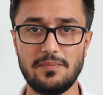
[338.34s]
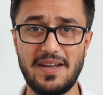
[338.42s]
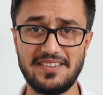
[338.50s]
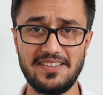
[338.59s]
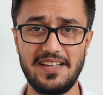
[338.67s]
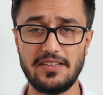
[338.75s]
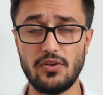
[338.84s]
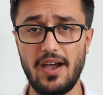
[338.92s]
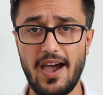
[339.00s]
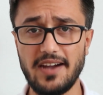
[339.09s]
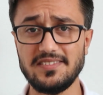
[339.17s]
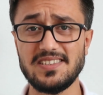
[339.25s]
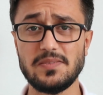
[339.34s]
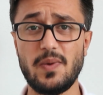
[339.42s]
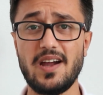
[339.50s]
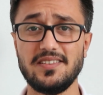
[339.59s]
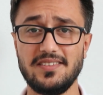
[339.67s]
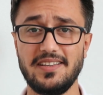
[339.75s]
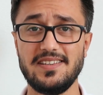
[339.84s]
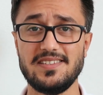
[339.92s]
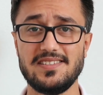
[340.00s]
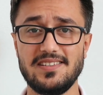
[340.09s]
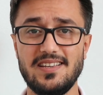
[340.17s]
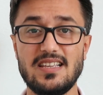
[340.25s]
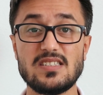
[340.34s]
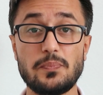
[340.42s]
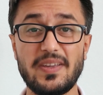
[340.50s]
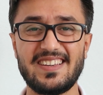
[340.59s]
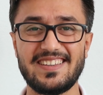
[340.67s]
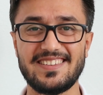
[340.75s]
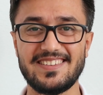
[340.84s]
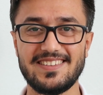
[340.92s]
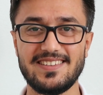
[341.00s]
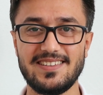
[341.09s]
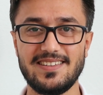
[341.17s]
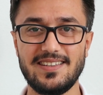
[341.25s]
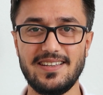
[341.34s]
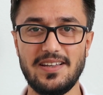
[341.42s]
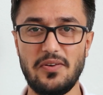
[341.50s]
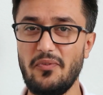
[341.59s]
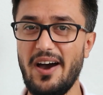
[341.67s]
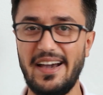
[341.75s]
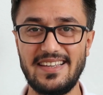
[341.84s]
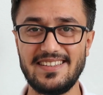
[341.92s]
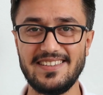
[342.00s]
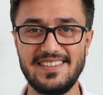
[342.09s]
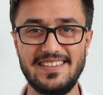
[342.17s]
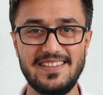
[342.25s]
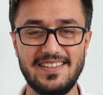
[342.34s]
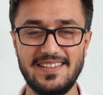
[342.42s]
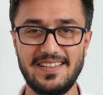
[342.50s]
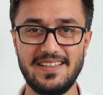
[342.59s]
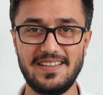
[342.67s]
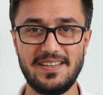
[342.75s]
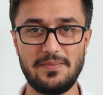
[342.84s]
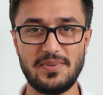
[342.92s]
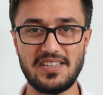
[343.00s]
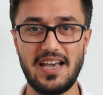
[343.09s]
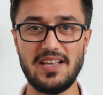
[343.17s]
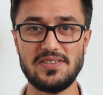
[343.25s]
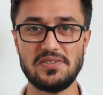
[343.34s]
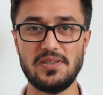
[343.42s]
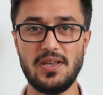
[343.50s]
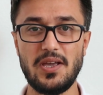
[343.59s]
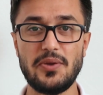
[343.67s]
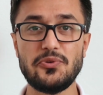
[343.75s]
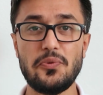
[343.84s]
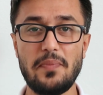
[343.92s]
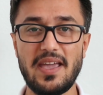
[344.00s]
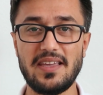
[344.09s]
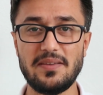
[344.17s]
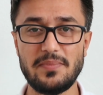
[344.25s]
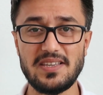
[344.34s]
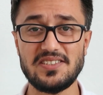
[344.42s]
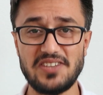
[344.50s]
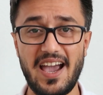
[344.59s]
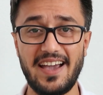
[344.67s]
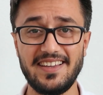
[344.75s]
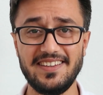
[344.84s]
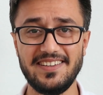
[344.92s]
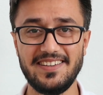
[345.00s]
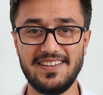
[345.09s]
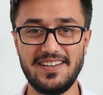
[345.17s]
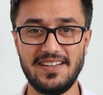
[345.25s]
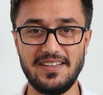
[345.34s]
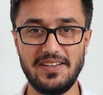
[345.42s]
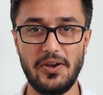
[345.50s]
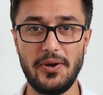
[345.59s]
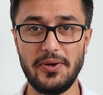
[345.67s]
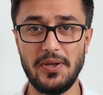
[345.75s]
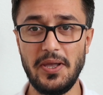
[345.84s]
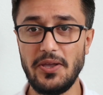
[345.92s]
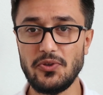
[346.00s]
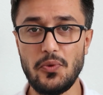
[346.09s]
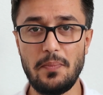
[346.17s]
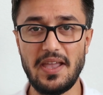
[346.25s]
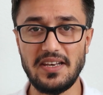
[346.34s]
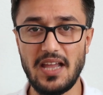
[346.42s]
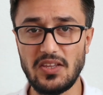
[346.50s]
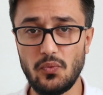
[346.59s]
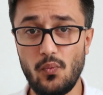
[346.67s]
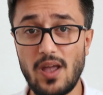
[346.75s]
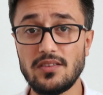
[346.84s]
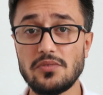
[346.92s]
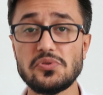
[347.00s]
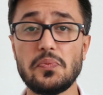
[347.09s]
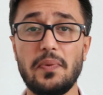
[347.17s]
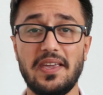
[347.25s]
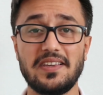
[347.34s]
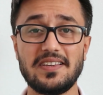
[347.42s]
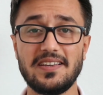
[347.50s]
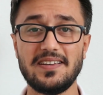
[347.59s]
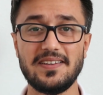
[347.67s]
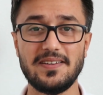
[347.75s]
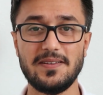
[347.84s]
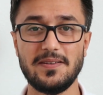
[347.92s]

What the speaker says: But the hardest part is speaking. Why? Because you may be shy or you may not want to speak.